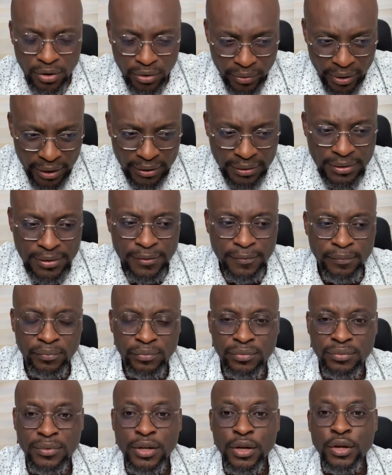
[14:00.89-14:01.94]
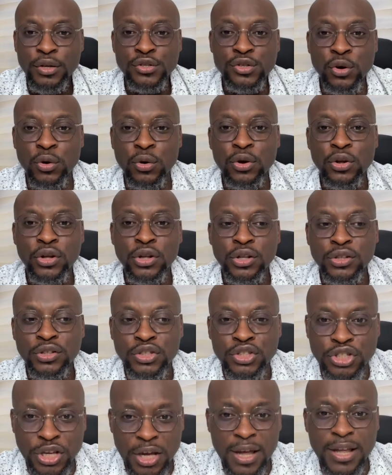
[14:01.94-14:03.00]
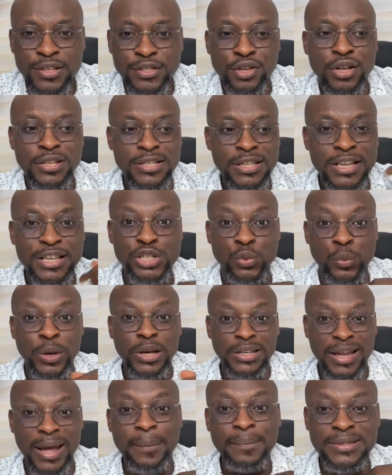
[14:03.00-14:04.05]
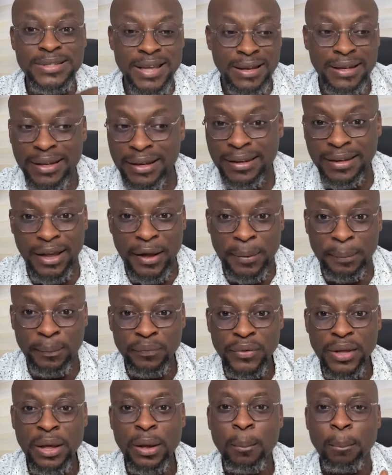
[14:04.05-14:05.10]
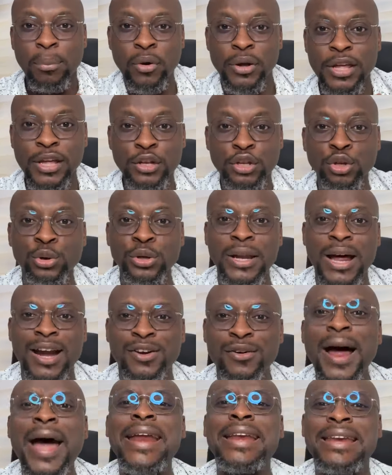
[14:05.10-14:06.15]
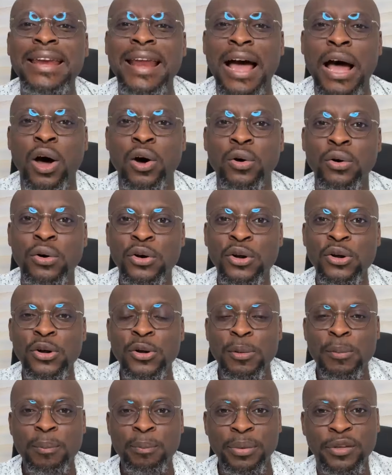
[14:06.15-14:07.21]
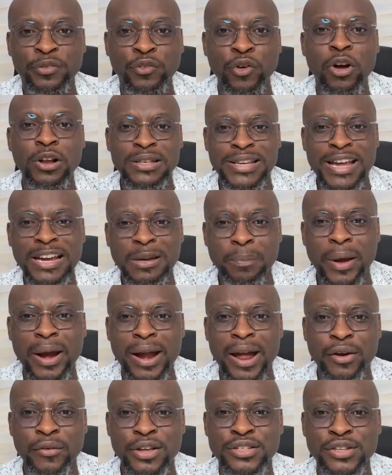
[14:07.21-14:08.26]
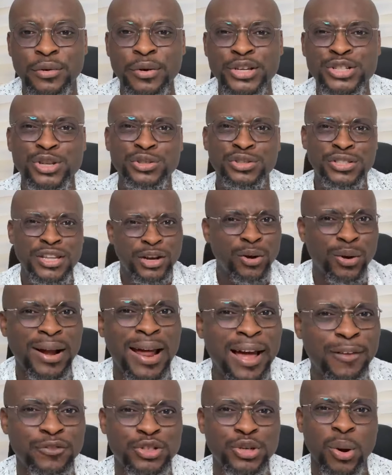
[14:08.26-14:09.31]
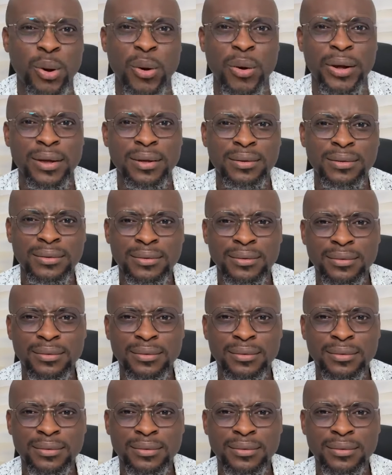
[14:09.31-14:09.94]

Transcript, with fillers: Correct. So Jesus is with them, telling them, but he knew that right now, before death, burial, and resurrection, they don't have joy.